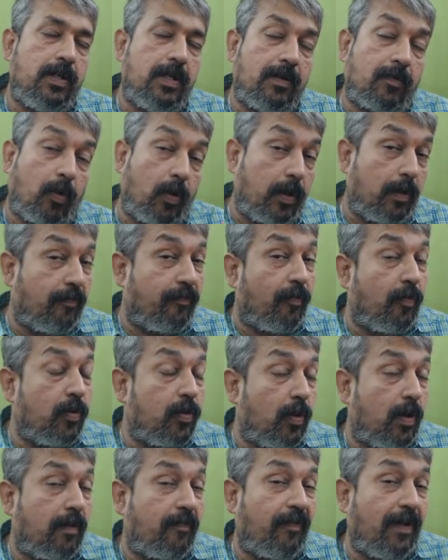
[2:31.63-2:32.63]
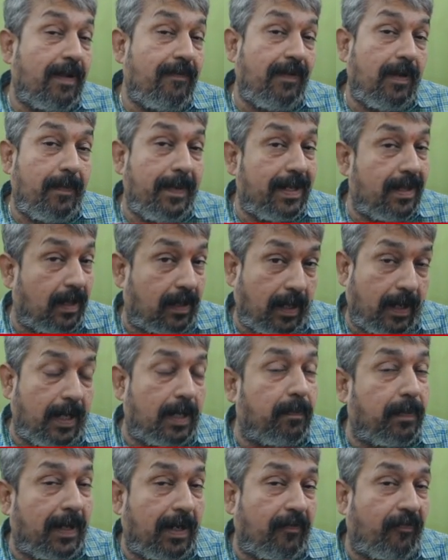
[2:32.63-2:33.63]
24-25 will be the
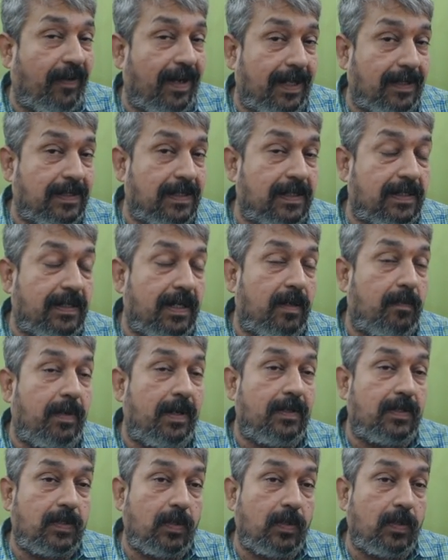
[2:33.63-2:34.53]
current period financial statement.